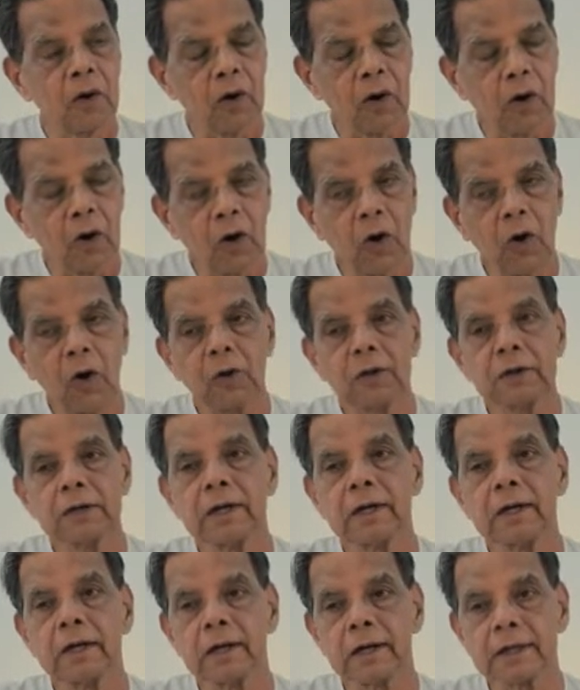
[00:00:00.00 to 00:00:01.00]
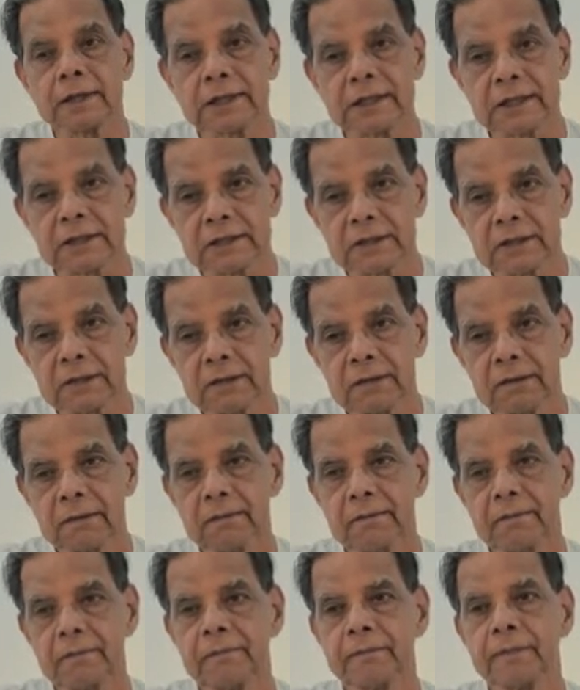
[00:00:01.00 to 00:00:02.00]
all the rasas,
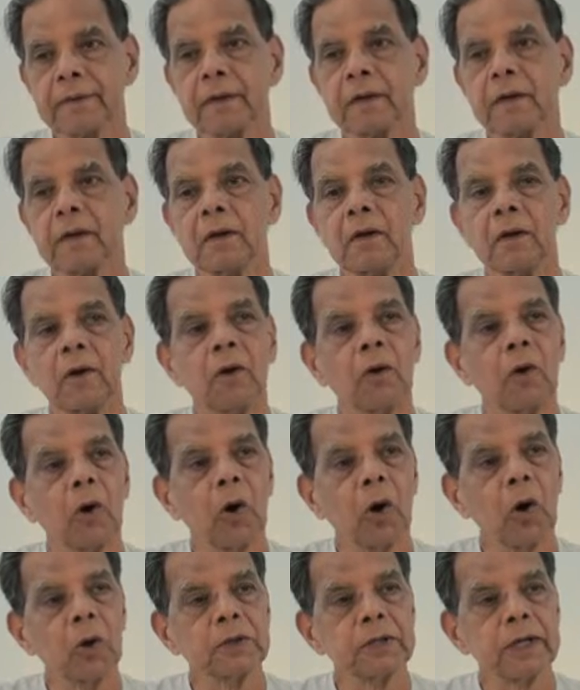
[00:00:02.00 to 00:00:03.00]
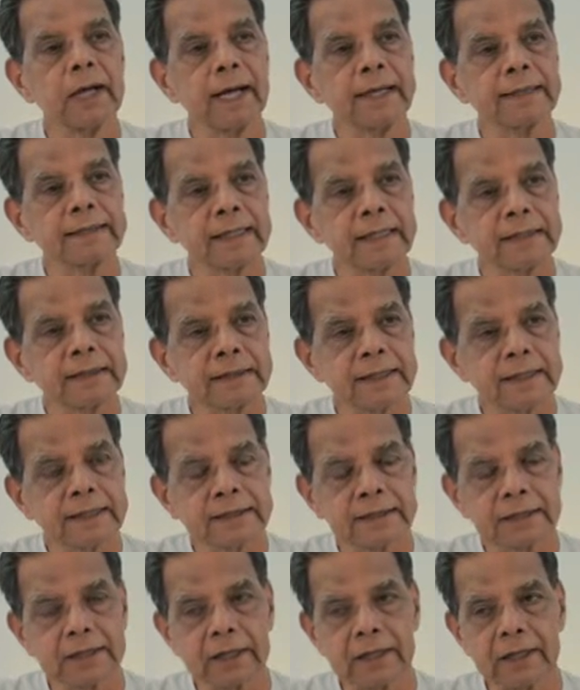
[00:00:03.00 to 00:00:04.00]
all the
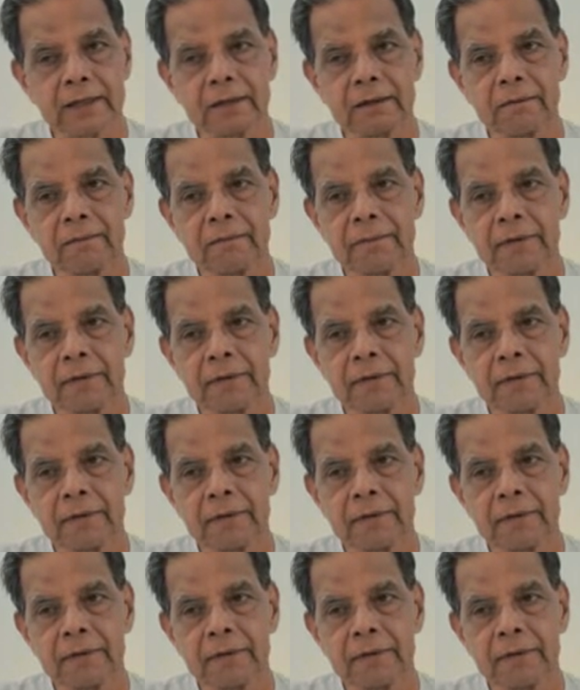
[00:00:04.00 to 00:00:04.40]
essences in it.